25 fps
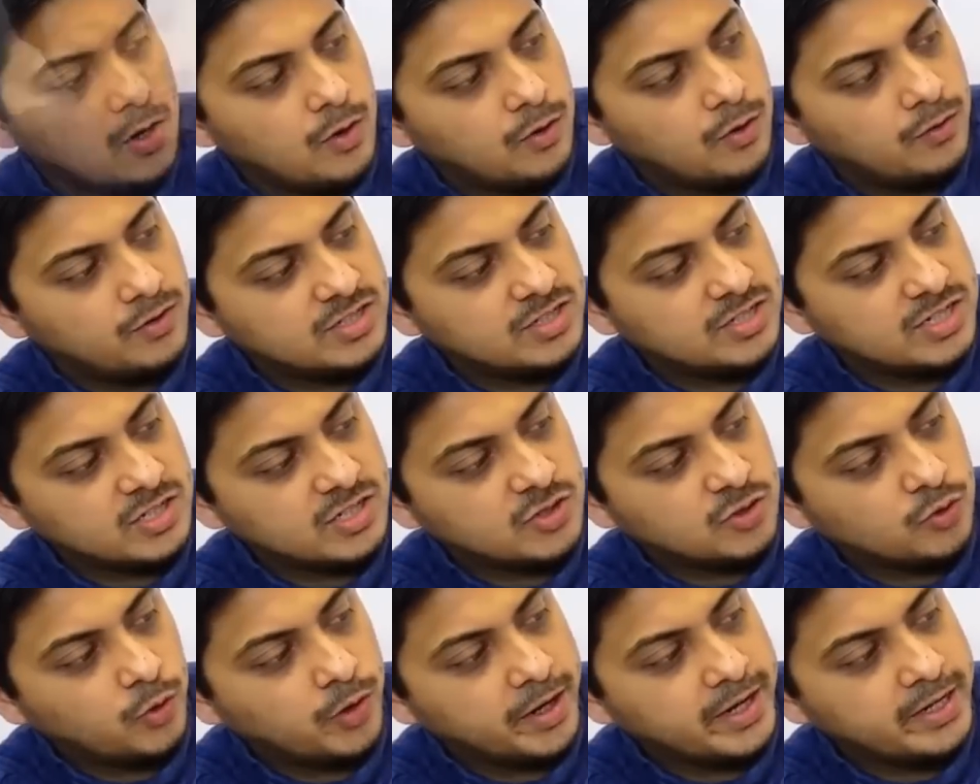which
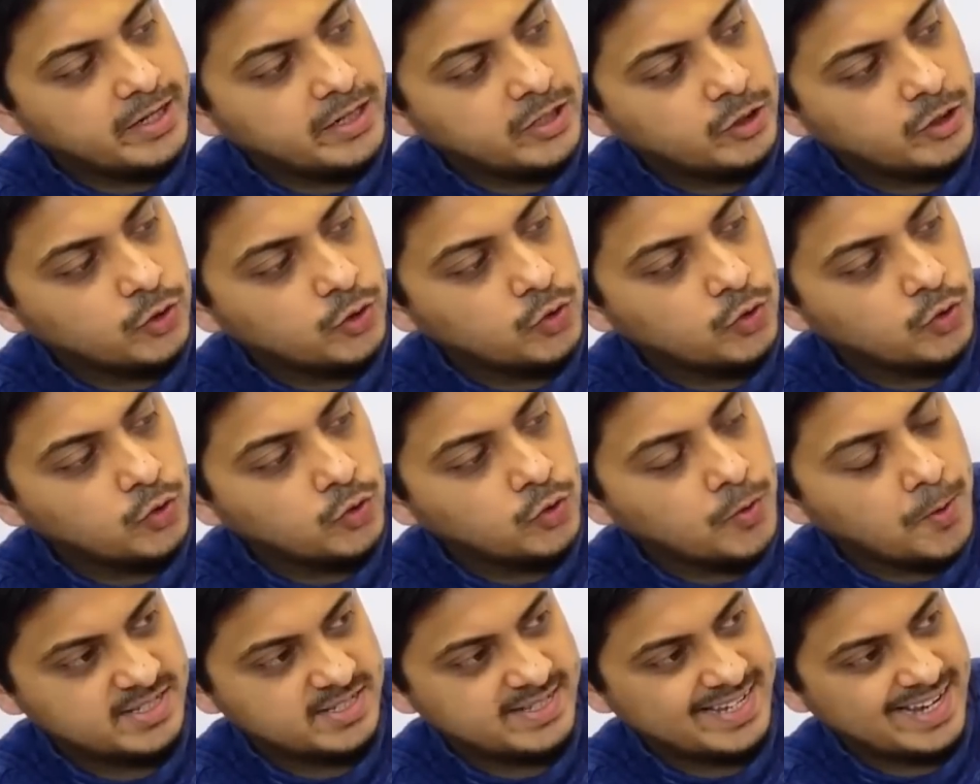is going
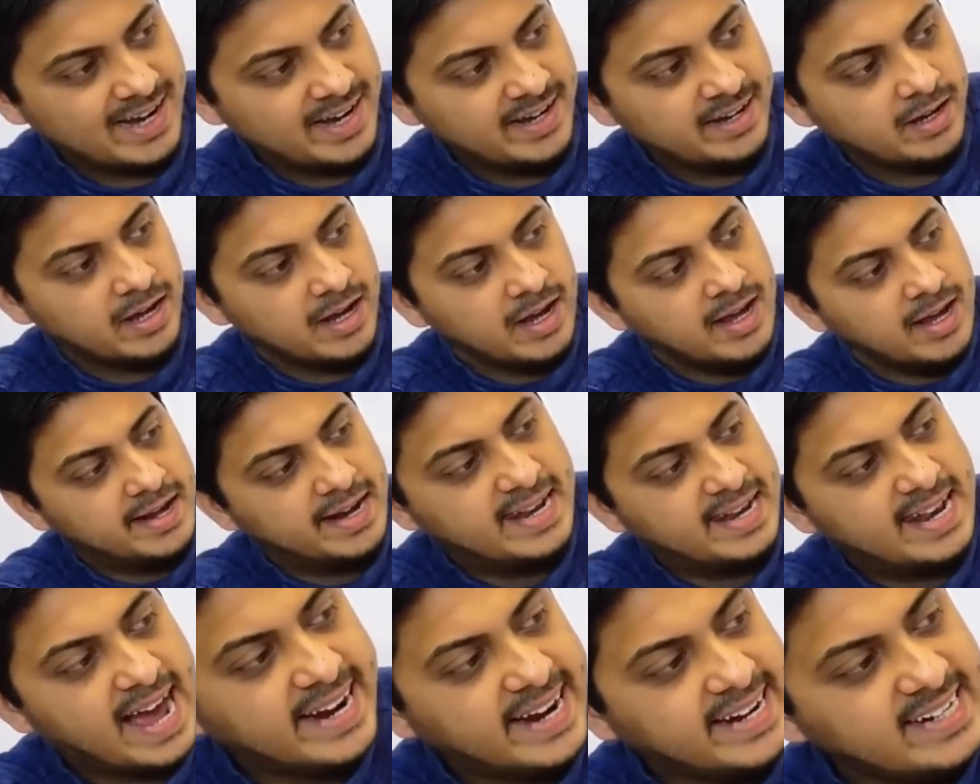to send
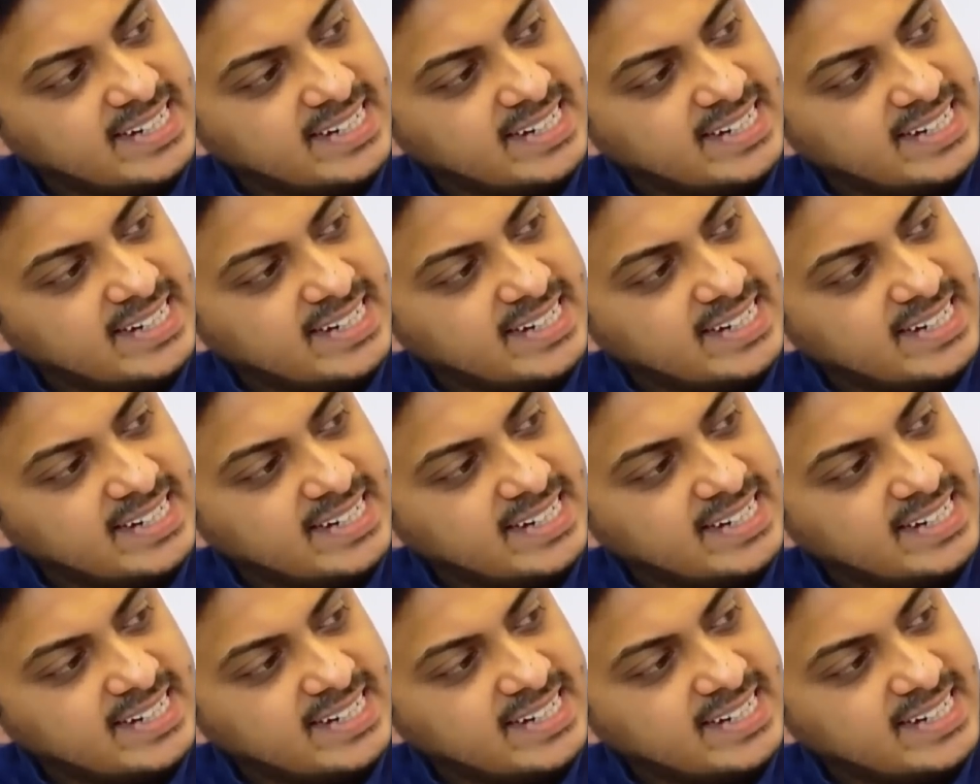light